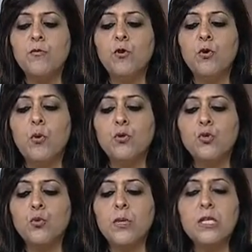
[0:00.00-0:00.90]
would
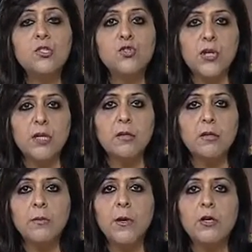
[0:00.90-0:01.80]
also be
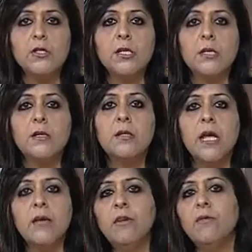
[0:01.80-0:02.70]
strengthened because here
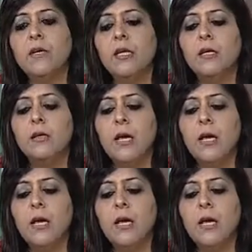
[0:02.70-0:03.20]
everyone